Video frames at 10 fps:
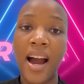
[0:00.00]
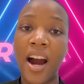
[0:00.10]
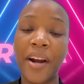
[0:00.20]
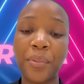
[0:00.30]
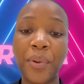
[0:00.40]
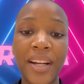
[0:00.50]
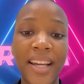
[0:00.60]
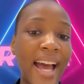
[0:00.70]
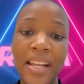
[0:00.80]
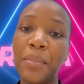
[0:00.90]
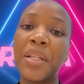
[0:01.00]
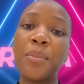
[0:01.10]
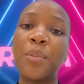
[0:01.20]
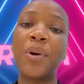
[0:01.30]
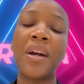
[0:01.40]
artwork, and many
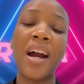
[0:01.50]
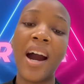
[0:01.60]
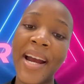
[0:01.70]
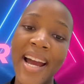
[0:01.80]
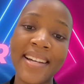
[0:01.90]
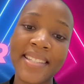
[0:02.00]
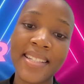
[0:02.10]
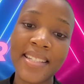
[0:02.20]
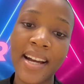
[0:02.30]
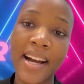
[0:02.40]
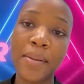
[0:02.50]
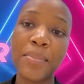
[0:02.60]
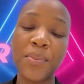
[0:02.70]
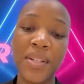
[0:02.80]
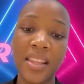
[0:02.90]
more, are asset
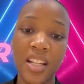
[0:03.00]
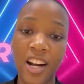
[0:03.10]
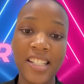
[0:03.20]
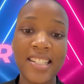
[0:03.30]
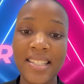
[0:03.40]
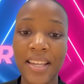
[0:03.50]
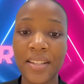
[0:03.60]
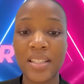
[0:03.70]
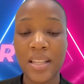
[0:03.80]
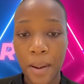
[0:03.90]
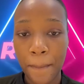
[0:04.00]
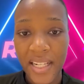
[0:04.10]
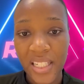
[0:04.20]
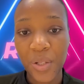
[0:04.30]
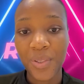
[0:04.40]
types with larger scales
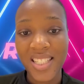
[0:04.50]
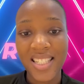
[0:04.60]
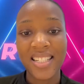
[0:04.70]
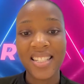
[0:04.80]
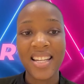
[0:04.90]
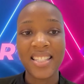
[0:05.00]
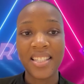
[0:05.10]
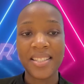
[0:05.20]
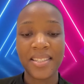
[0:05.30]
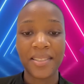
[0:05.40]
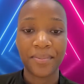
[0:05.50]
but lower standardization.